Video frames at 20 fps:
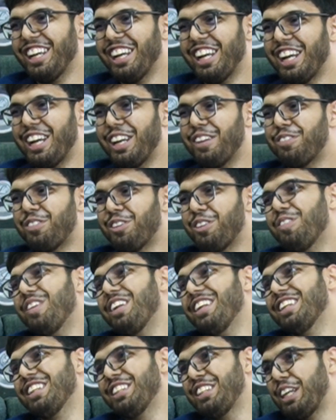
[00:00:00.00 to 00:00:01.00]
and probably
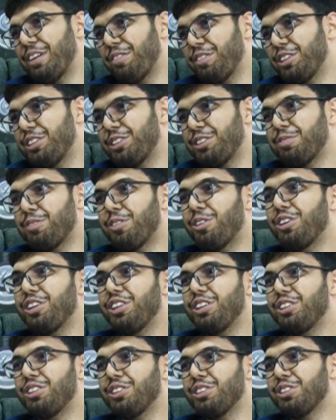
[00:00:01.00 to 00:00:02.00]
this time it's more
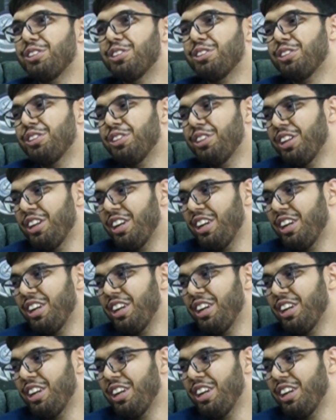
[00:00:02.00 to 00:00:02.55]
into